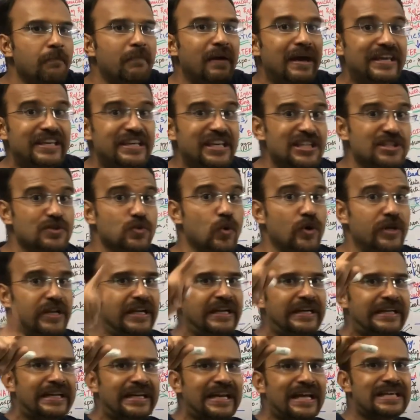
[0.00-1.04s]
ISO,
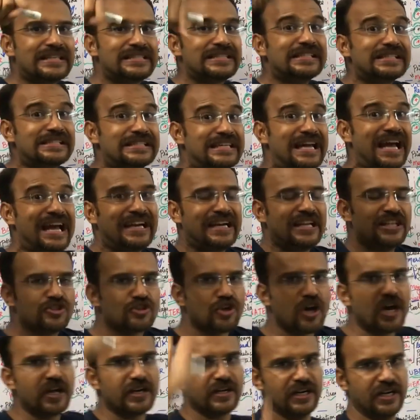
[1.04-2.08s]
International Standards
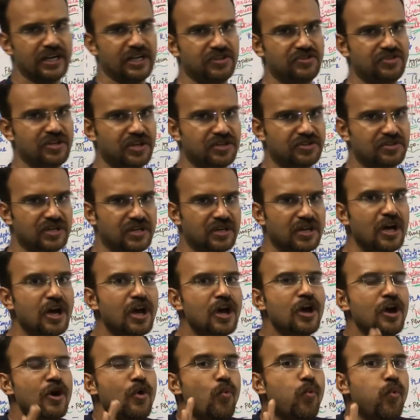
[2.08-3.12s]
Organization.
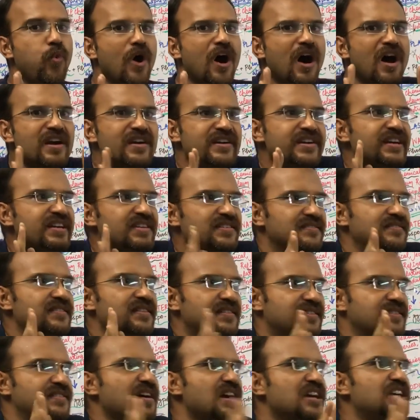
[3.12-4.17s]
What does this
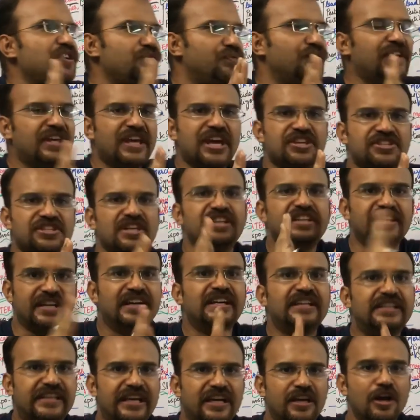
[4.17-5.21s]
certification
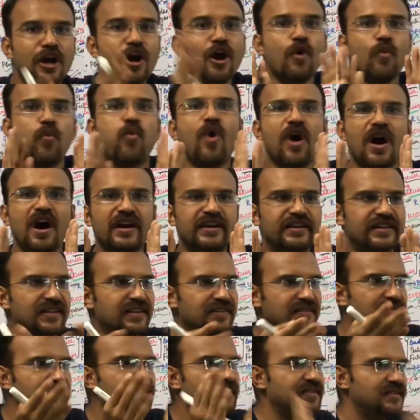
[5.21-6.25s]
entail? What
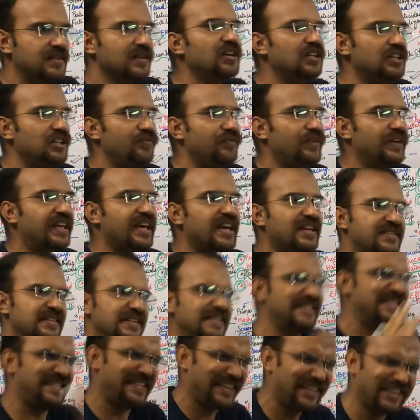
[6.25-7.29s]
does this certification
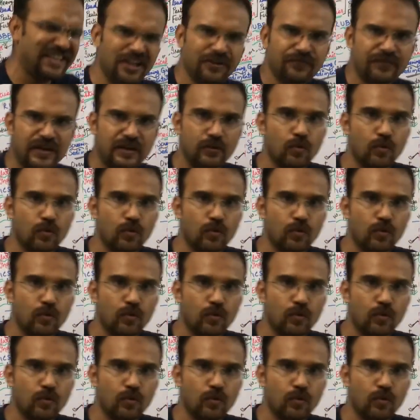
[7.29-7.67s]
signify?